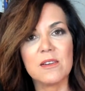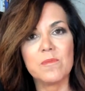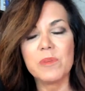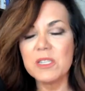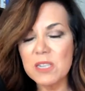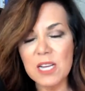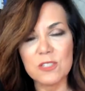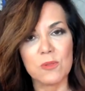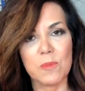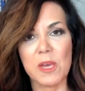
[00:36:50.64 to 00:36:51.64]
But he's not
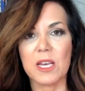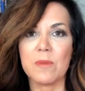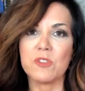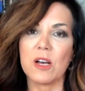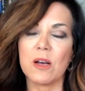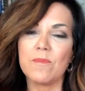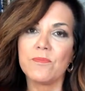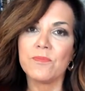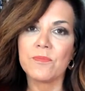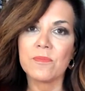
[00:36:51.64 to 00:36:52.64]
doing a bang-up job.
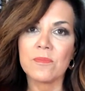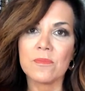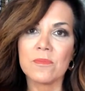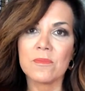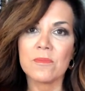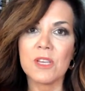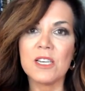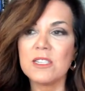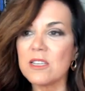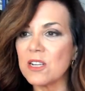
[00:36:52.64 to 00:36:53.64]
And
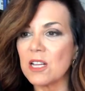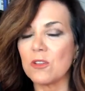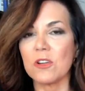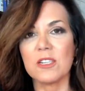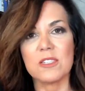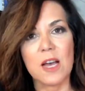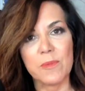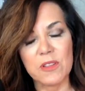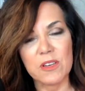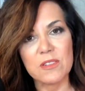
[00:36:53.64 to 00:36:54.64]
he does not look on top
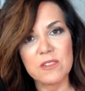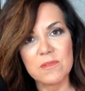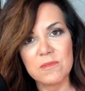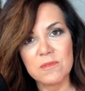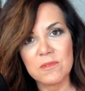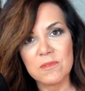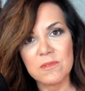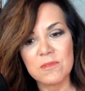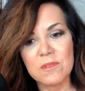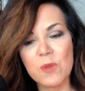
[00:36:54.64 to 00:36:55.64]
of things.
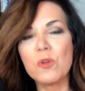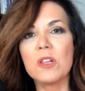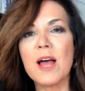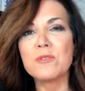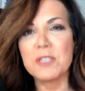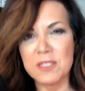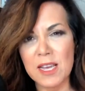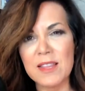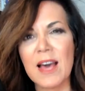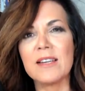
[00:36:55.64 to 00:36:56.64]
And we're allowed to
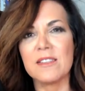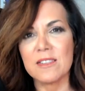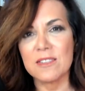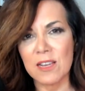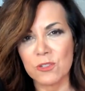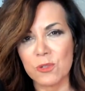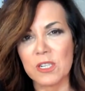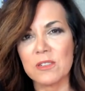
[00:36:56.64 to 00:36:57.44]
say that in this country.